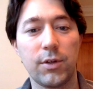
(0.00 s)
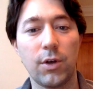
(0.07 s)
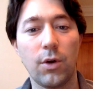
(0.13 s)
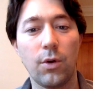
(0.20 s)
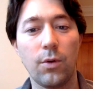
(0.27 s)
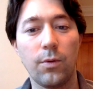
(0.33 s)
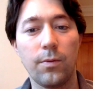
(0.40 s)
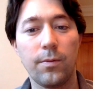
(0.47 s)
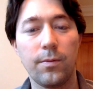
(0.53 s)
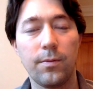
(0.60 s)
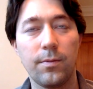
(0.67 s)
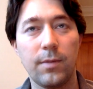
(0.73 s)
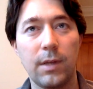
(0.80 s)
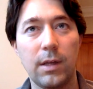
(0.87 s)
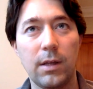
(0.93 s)

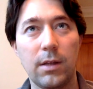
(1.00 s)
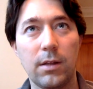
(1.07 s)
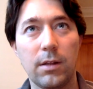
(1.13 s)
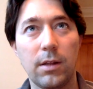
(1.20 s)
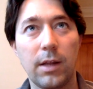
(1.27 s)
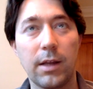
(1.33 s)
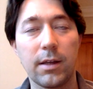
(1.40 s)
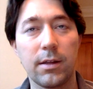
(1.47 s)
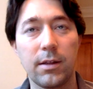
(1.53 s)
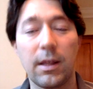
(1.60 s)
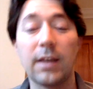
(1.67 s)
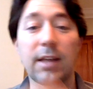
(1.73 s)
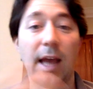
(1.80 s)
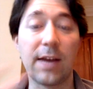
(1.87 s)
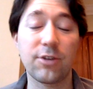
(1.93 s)
So
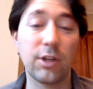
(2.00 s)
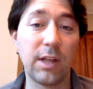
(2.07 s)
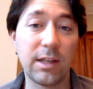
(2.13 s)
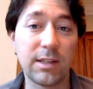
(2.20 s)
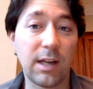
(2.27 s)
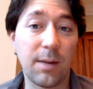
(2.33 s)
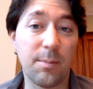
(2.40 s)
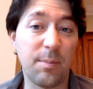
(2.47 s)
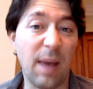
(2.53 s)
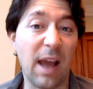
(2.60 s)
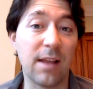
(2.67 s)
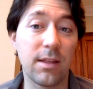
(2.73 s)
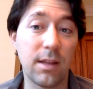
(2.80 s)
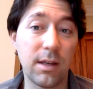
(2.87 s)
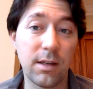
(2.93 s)
like that's not
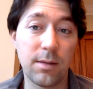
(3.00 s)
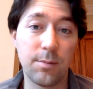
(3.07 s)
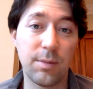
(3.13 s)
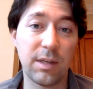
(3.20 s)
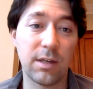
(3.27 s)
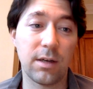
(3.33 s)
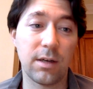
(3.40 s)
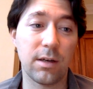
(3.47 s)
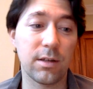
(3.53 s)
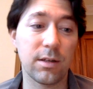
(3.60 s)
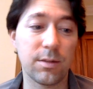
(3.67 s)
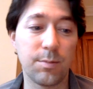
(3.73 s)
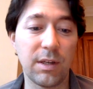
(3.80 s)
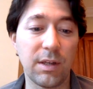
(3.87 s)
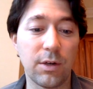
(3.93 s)
a bad thing,
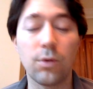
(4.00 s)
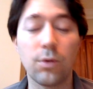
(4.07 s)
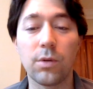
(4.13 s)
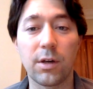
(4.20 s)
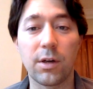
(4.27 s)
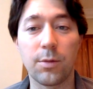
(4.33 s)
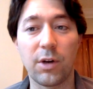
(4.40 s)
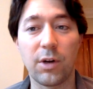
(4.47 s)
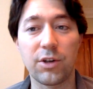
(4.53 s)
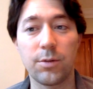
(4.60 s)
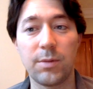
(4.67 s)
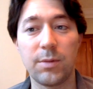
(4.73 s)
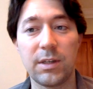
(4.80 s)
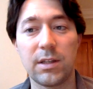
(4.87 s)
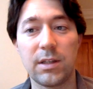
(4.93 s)
because being cool under
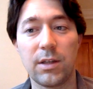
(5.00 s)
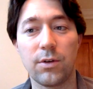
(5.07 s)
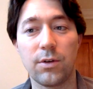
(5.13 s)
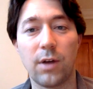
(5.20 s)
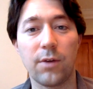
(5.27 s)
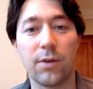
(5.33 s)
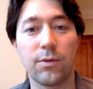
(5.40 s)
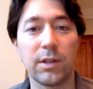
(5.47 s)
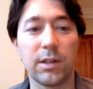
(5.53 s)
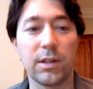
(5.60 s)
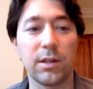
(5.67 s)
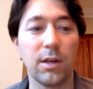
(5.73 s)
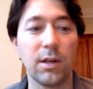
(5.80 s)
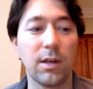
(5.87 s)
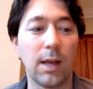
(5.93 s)
pressure means that you're not
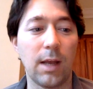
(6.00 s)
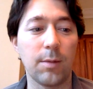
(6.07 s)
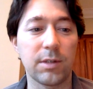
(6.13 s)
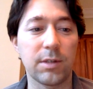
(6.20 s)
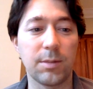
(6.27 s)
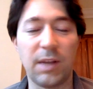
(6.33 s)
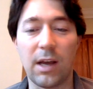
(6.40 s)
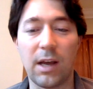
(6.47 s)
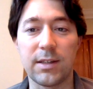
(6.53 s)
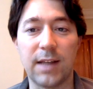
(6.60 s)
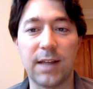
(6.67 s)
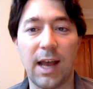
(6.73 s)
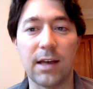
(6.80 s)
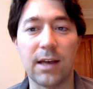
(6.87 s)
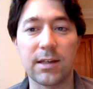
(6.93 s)
really able to
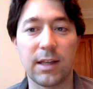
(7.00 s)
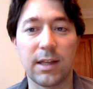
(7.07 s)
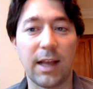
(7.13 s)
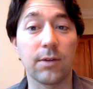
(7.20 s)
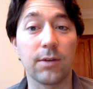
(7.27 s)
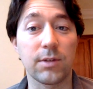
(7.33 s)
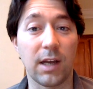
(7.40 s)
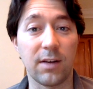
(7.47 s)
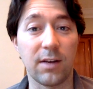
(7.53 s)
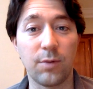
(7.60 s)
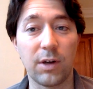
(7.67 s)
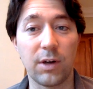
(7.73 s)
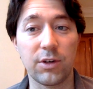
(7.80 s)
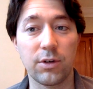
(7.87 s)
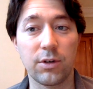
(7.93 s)
be on task like
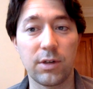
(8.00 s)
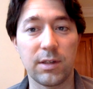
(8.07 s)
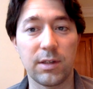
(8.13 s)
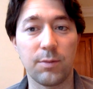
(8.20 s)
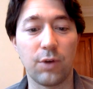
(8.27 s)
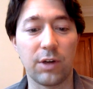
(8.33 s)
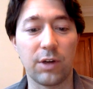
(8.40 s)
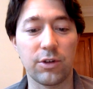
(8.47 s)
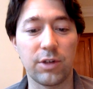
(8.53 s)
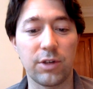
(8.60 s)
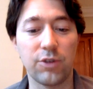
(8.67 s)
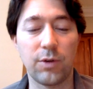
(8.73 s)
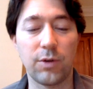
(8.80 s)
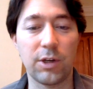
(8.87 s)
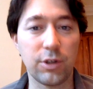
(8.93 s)
outside of pressure, because the
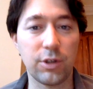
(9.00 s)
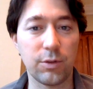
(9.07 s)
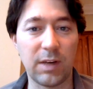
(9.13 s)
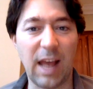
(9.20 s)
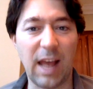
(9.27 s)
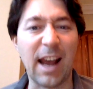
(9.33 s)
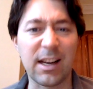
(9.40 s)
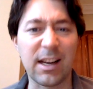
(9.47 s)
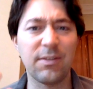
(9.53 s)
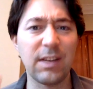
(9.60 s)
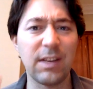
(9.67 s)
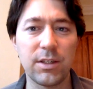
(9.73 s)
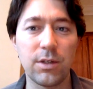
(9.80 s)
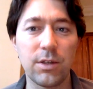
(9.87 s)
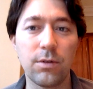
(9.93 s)
pressure situation is what
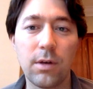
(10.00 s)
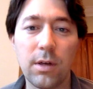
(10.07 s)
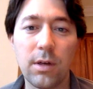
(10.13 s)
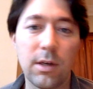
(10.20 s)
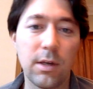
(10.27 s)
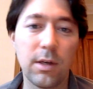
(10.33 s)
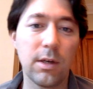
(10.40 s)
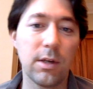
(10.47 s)
activates you.